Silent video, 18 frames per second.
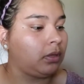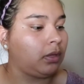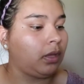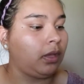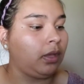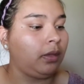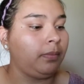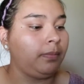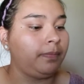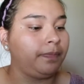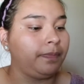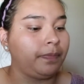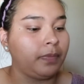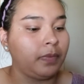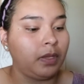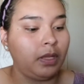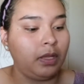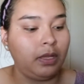Okay.
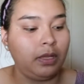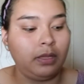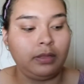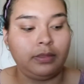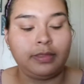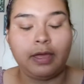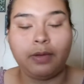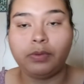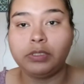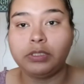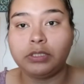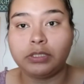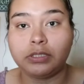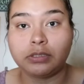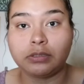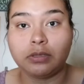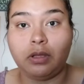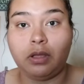That
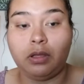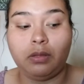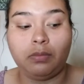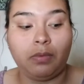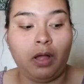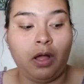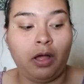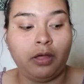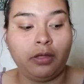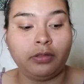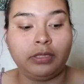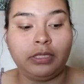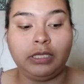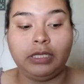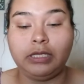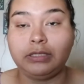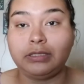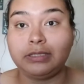was all
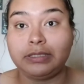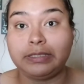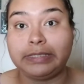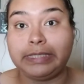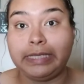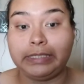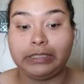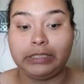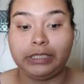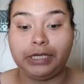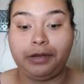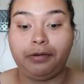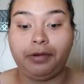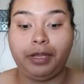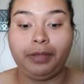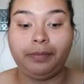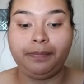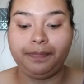the
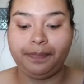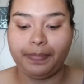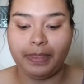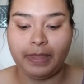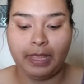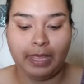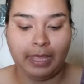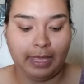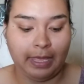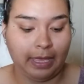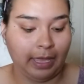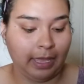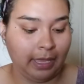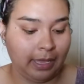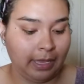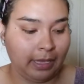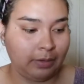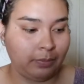stationery,
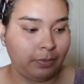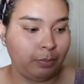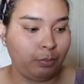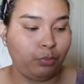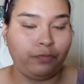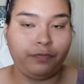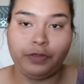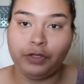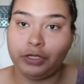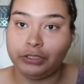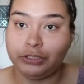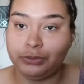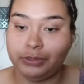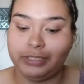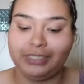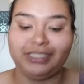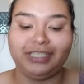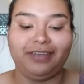and we're moving on
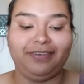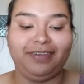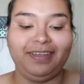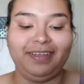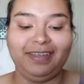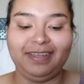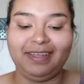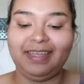to other stuff.